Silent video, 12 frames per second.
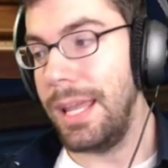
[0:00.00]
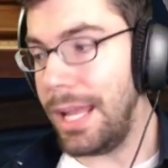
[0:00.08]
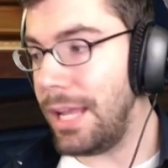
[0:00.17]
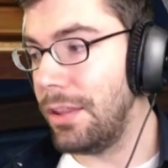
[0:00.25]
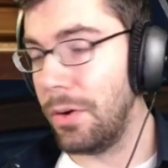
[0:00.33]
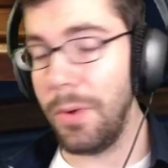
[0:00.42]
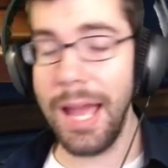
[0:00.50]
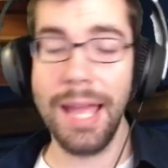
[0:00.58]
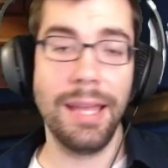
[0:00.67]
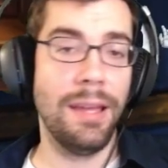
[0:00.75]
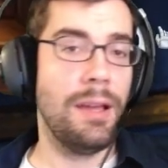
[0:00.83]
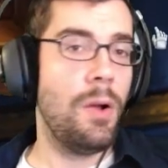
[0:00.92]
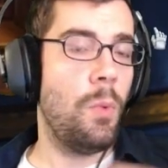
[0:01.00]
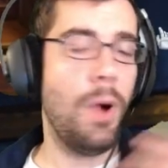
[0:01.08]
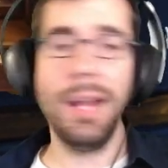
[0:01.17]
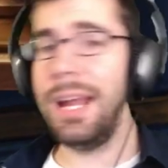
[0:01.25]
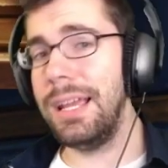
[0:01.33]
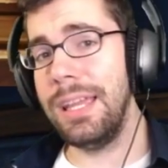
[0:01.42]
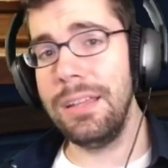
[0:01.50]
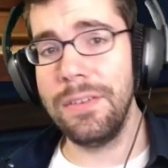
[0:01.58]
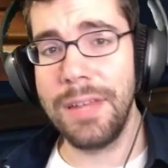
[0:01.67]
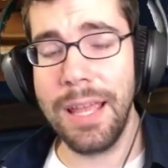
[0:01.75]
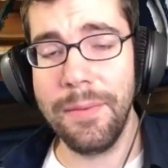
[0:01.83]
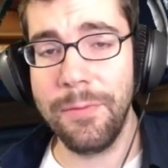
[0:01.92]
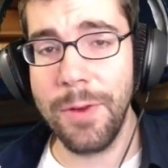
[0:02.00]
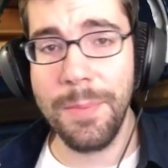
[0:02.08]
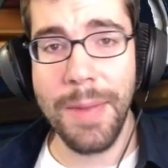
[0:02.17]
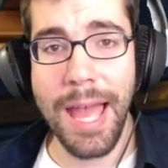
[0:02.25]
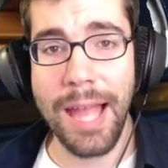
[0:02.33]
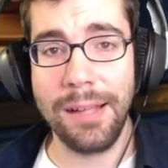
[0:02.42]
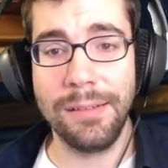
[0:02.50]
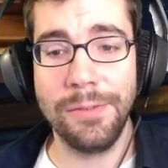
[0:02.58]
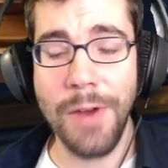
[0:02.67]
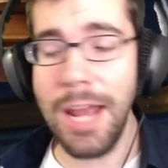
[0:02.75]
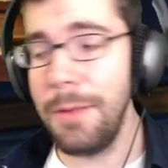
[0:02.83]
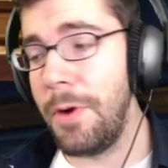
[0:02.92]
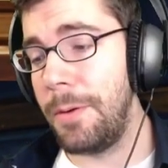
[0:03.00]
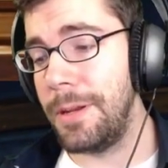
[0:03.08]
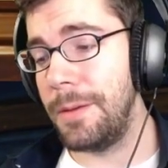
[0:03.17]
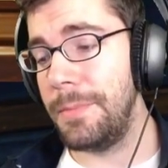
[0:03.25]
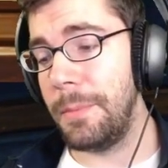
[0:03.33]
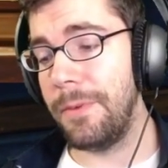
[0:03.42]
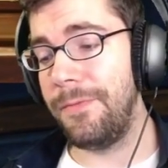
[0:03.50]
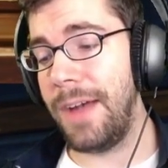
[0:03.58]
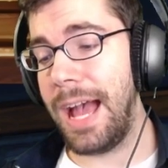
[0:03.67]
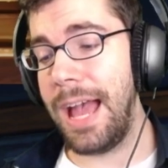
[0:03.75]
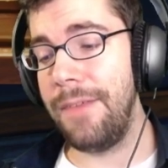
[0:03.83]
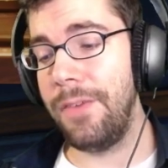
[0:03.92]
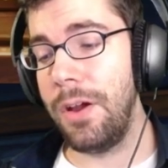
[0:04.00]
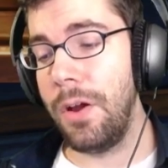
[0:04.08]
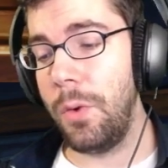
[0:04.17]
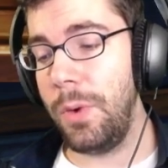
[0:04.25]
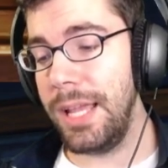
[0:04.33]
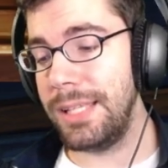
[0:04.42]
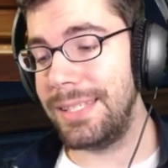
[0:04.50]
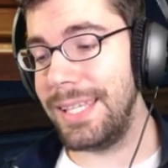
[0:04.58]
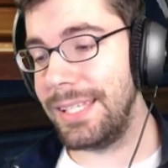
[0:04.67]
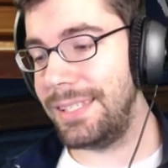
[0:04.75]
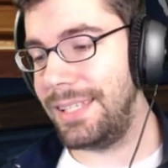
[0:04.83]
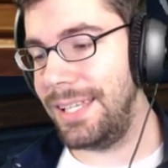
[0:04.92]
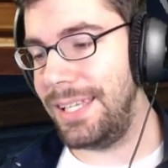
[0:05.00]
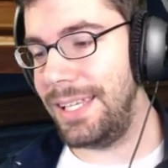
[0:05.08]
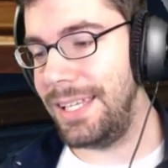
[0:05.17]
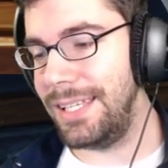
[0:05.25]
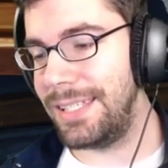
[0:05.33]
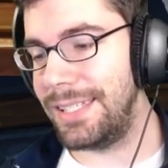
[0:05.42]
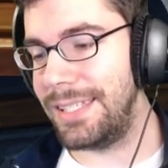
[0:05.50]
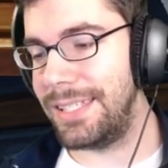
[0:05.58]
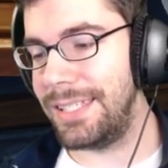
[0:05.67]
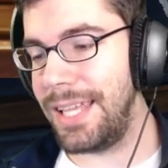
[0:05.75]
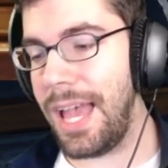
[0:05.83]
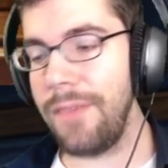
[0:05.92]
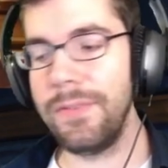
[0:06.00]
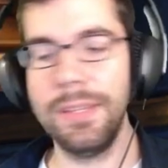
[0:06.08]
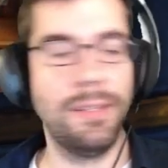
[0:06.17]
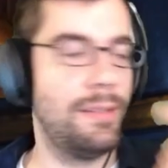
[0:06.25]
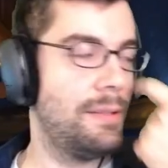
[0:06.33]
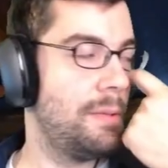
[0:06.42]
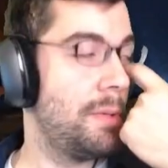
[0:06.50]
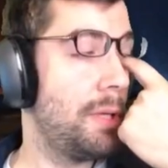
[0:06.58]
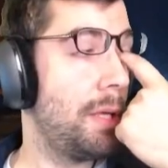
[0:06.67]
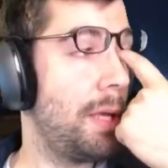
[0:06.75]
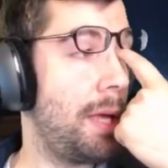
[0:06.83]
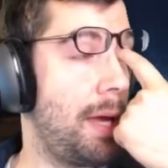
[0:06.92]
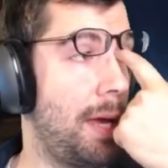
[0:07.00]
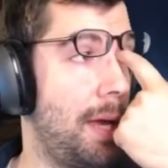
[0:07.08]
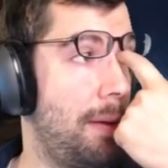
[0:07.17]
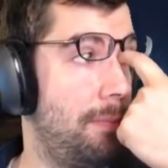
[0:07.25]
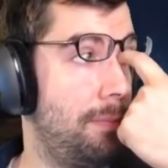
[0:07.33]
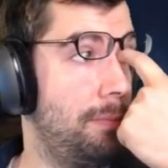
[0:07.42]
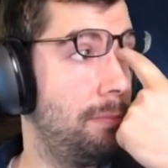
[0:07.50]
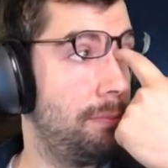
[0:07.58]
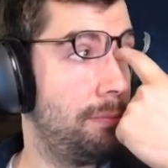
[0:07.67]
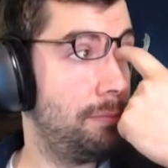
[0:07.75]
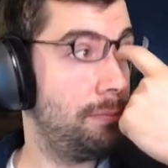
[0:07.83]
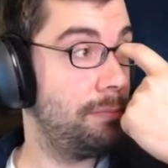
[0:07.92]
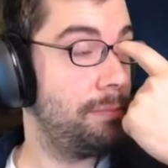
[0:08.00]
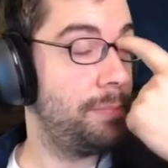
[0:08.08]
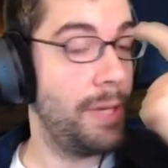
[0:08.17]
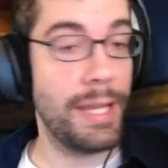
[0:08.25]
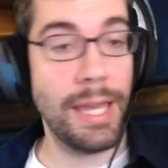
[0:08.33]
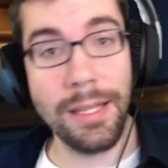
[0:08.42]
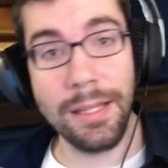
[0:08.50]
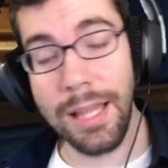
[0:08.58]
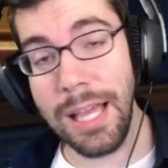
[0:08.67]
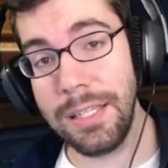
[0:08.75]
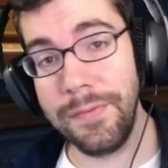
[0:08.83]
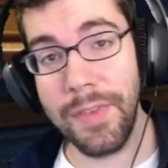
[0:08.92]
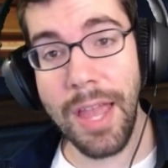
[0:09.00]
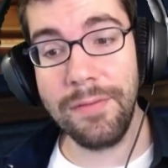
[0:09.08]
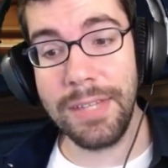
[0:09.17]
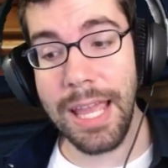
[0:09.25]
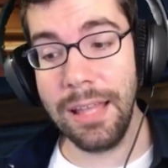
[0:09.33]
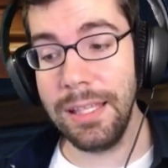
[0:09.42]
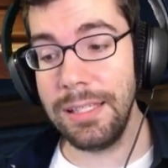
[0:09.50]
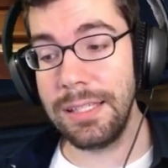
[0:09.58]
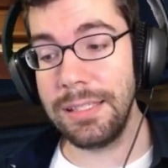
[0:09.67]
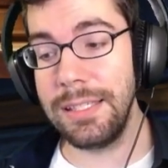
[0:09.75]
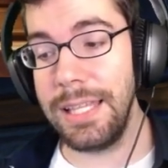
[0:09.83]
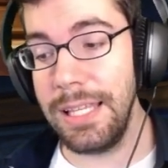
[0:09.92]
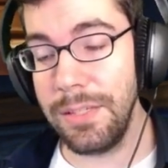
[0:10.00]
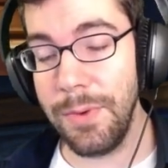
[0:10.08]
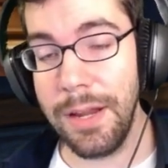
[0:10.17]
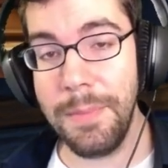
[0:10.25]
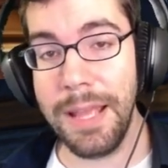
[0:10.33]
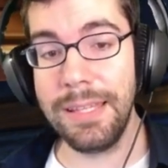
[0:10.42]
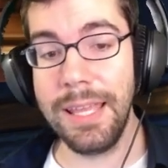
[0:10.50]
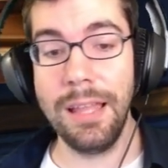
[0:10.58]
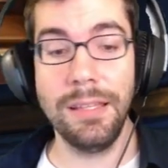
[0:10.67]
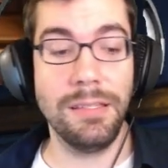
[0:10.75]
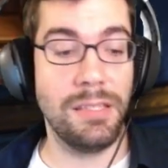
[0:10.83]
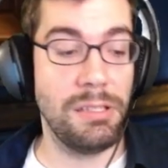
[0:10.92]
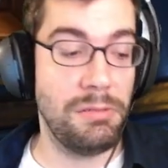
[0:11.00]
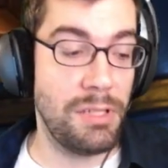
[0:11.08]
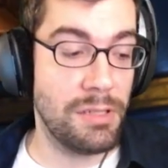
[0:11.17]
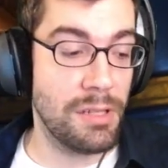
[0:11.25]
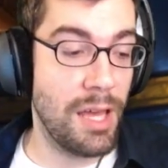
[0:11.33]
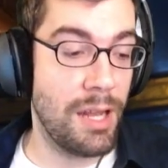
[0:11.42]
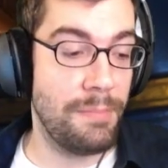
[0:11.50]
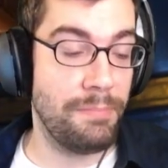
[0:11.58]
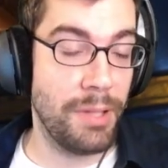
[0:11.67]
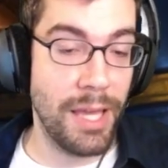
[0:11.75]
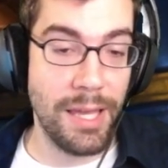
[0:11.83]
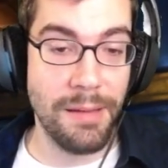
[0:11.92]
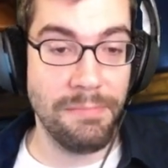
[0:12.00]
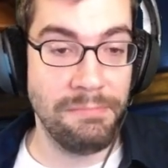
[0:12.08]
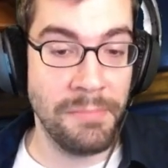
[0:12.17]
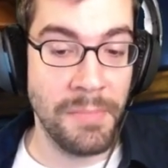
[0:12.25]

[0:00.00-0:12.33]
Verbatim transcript: Either way, why not get your damn free pack? Randomonium number five, week 67. Um, Pick any class. If you have dailies, it's an easy way to make dailies. You just gotta play them.